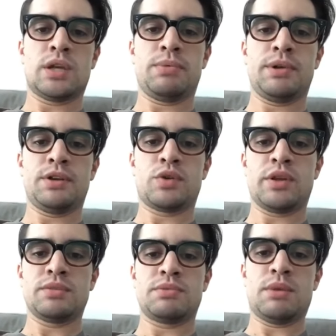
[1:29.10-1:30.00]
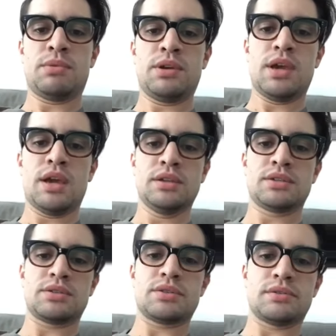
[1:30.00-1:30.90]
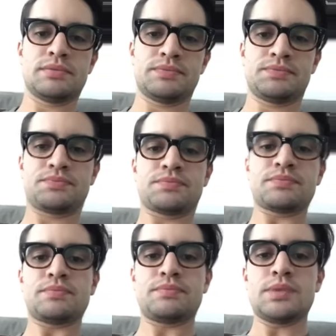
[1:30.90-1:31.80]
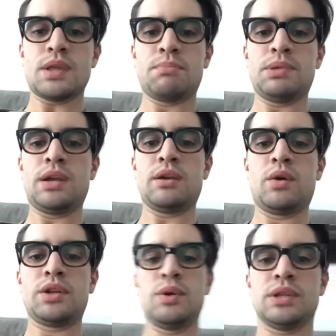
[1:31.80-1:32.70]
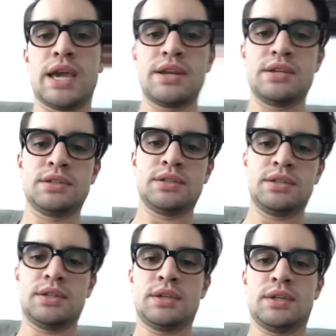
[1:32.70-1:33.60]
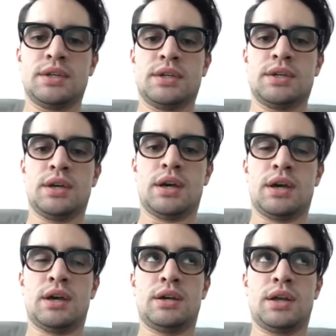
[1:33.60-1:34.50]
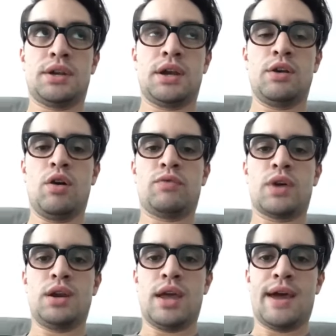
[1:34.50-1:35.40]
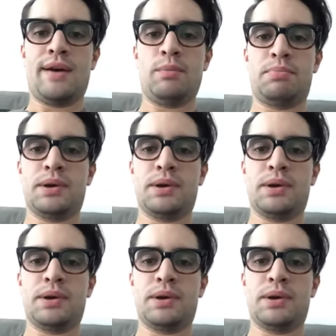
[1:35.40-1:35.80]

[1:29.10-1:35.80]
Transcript: Excited to play Detroit in September? Yes. Plan on going to Atlanta uh, not that I know of right now,